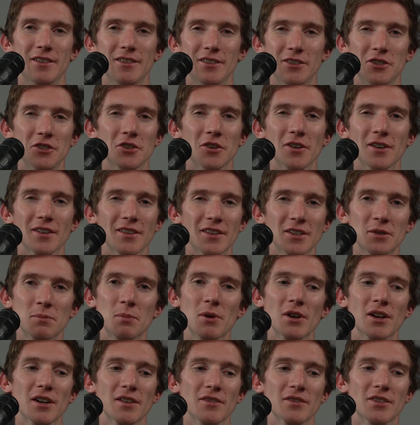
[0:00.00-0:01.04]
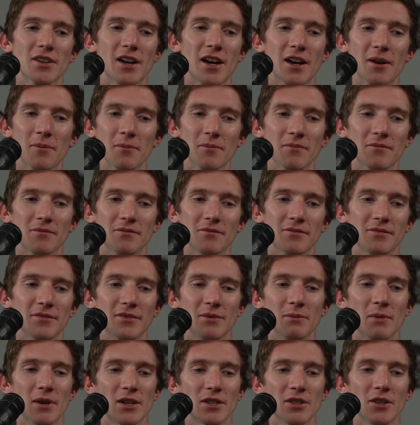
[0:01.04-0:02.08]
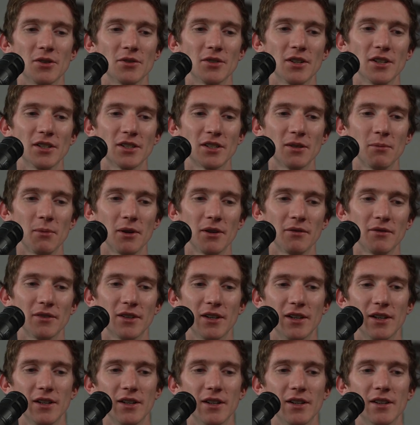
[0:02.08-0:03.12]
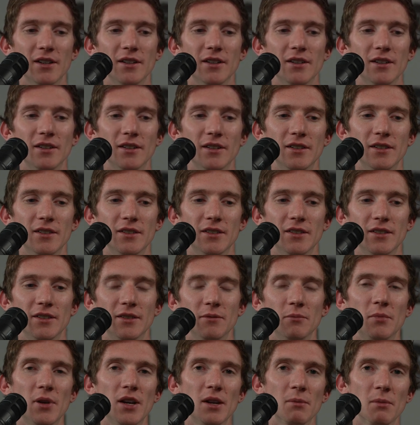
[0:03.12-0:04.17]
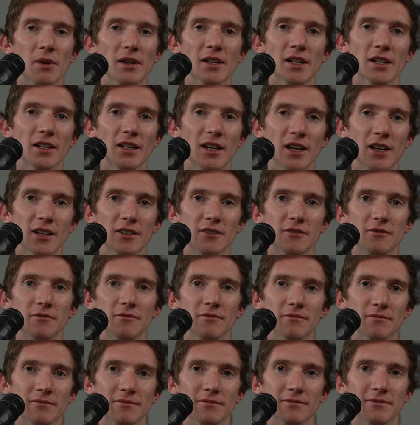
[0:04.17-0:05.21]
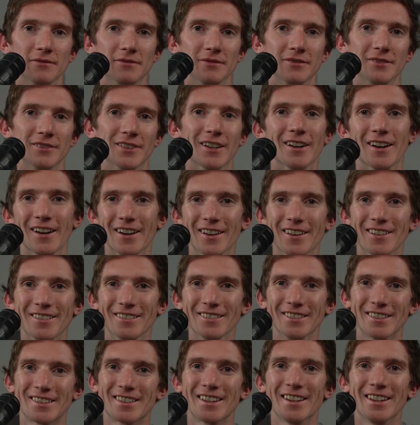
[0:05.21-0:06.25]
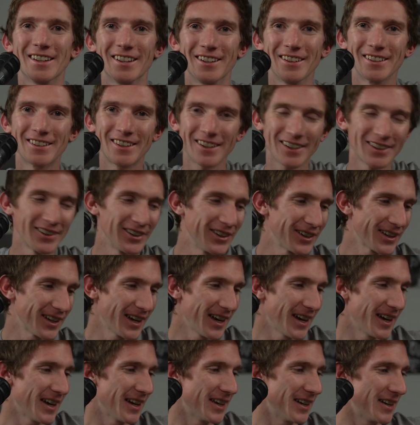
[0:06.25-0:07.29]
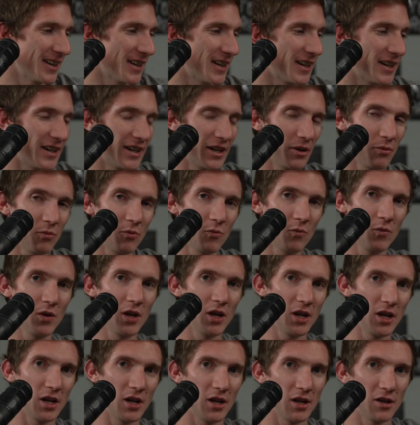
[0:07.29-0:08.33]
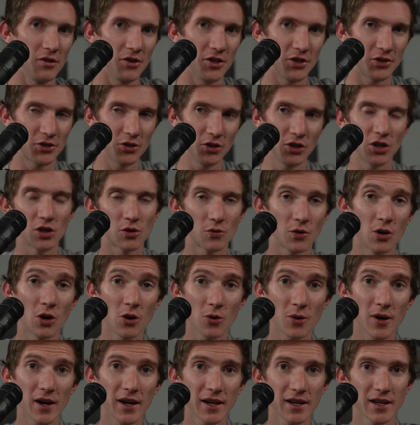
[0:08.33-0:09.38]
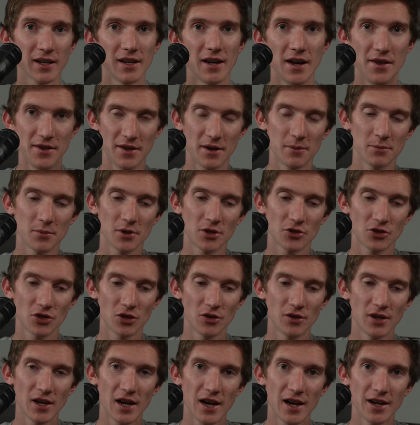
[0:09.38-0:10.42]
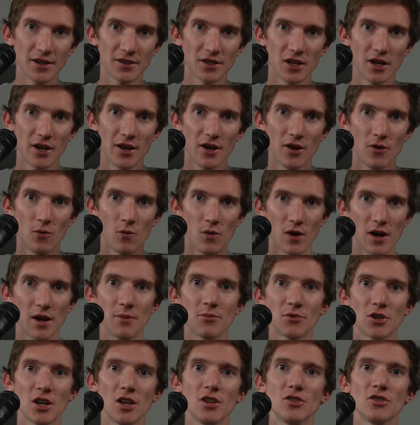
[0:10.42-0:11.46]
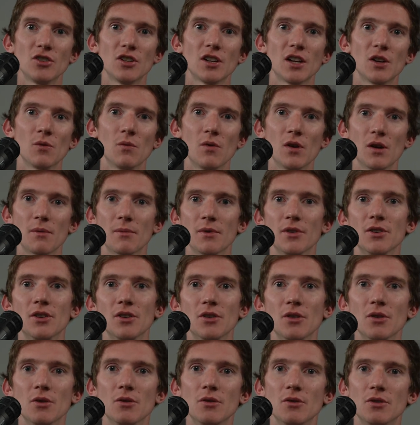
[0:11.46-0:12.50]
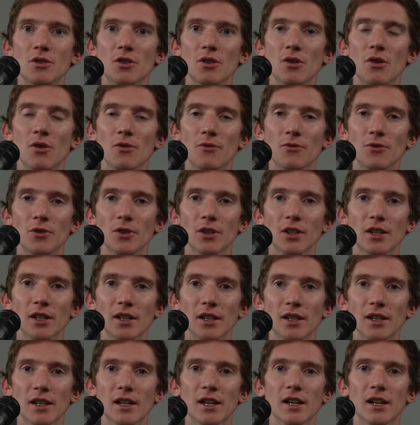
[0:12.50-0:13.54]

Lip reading: during this period of time. It makes no sense to me. Petting my dead cat. All right, let's take a look at the studio real quick, and then I'm going to show you guys what I'm changing and what I'm going to do to hopefully